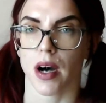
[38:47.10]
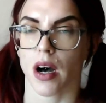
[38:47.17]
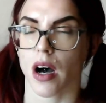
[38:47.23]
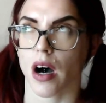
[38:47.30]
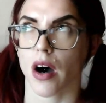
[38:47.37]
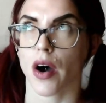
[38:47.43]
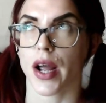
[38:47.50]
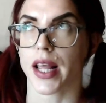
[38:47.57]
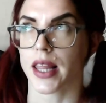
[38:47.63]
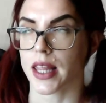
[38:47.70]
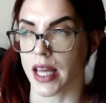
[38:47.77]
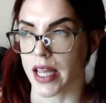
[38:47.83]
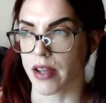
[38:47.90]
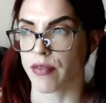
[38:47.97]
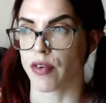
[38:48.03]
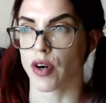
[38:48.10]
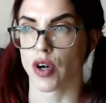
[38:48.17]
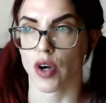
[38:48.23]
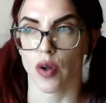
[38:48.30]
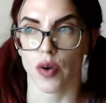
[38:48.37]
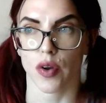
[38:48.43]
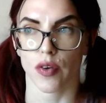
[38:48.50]
but I think for
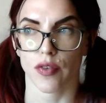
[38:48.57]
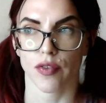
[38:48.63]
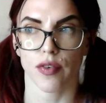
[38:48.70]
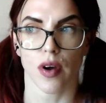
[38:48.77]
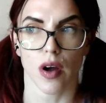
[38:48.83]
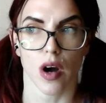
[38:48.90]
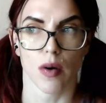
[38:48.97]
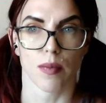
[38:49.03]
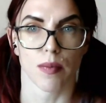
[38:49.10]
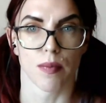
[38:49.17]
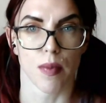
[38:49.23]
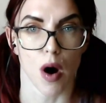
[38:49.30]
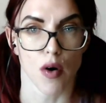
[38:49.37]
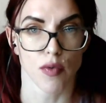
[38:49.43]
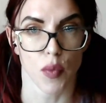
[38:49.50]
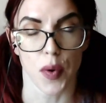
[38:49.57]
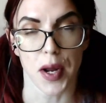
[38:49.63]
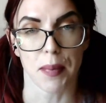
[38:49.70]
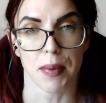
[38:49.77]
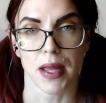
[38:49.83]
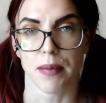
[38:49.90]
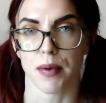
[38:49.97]
a lot of
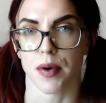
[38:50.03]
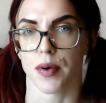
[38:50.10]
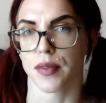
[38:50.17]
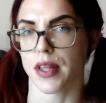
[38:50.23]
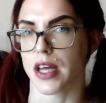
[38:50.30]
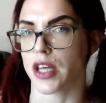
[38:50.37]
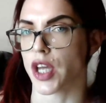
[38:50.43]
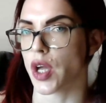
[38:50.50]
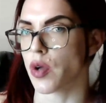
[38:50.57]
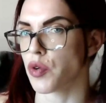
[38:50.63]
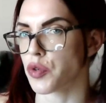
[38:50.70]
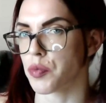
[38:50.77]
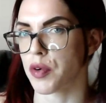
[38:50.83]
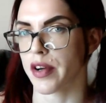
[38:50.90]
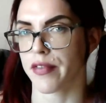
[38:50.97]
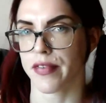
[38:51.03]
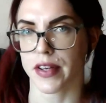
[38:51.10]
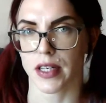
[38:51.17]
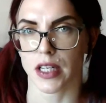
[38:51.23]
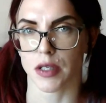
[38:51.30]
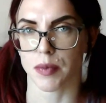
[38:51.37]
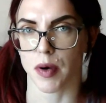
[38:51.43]
overweight people that use
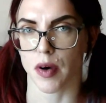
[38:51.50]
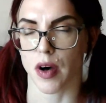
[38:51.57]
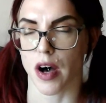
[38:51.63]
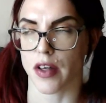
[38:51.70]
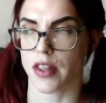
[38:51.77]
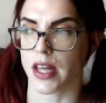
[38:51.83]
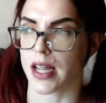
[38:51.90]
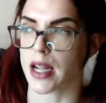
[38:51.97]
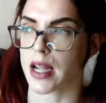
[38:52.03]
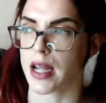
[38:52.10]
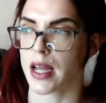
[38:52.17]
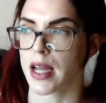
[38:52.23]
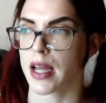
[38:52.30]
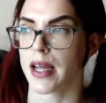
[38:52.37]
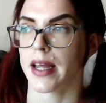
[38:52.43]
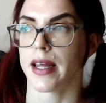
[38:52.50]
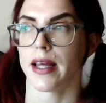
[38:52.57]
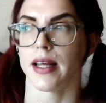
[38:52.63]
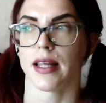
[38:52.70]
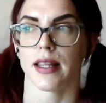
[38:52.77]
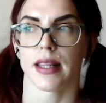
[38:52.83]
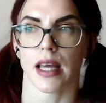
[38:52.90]
MyFitnessPal, I think
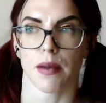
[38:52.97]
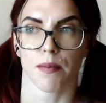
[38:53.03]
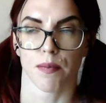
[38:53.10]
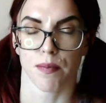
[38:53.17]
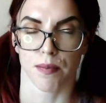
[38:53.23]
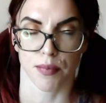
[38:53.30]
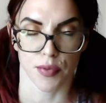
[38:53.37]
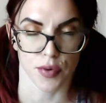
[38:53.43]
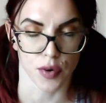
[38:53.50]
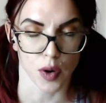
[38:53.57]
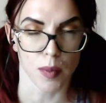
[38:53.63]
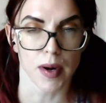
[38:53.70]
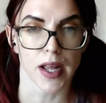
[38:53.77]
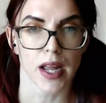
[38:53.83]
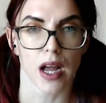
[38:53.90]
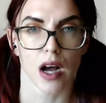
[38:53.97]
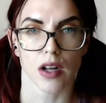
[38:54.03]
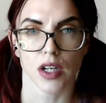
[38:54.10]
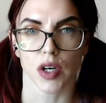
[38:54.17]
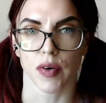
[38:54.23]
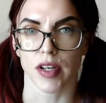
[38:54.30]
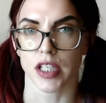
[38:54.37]
they probably
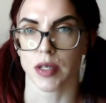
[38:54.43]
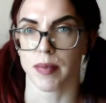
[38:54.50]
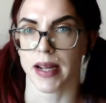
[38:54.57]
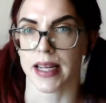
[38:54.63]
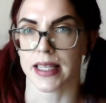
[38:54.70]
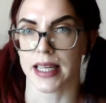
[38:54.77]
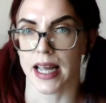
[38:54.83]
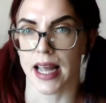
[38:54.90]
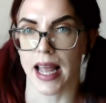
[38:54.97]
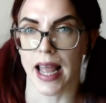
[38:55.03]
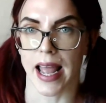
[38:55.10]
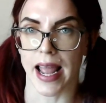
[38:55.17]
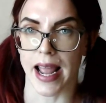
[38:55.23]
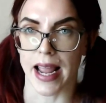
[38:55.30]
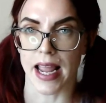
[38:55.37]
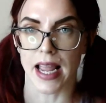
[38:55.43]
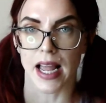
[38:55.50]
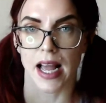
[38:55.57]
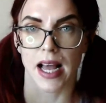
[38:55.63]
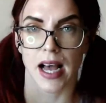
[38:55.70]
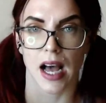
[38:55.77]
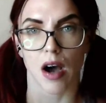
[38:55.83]
underestimate a
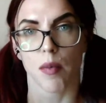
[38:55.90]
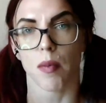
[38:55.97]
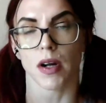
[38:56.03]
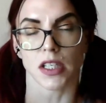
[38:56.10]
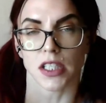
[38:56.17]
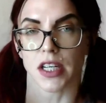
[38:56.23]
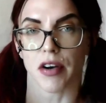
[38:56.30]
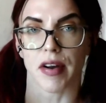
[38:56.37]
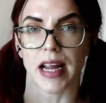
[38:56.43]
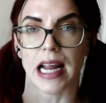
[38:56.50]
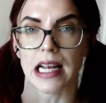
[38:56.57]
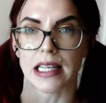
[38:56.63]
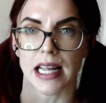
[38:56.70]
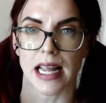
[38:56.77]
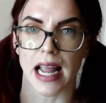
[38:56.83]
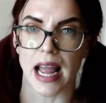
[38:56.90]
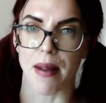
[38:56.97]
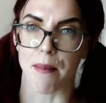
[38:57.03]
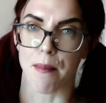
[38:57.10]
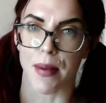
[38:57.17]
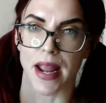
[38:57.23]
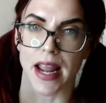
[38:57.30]
how much they're eating
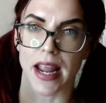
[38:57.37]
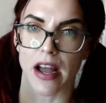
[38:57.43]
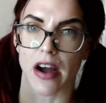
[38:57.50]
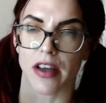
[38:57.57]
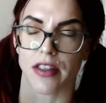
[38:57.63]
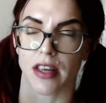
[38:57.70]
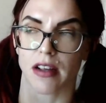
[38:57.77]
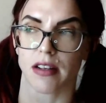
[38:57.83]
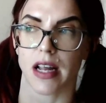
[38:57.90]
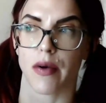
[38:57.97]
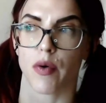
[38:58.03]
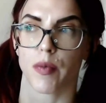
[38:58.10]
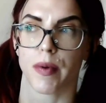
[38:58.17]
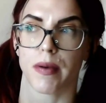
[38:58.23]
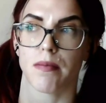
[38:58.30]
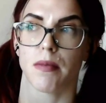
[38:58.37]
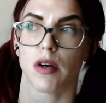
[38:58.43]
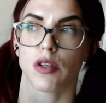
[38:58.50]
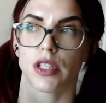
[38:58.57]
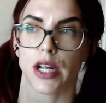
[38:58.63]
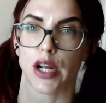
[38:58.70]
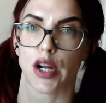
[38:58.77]
and b i think they would be
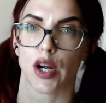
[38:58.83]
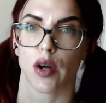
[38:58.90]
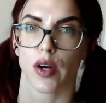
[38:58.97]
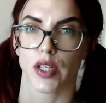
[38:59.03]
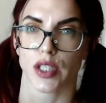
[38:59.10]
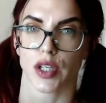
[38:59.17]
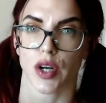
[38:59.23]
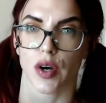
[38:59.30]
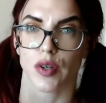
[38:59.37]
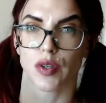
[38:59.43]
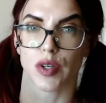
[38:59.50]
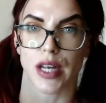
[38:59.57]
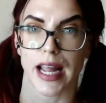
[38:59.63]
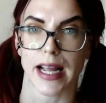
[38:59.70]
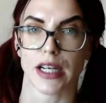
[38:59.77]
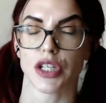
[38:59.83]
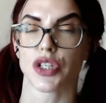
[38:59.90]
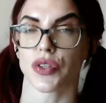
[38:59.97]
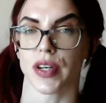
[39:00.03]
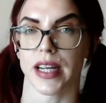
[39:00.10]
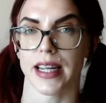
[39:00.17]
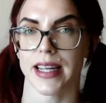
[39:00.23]
most inclined to go to the
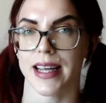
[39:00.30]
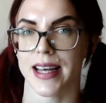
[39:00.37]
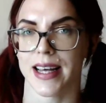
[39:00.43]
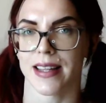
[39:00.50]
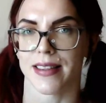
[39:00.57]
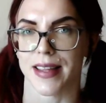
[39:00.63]
entry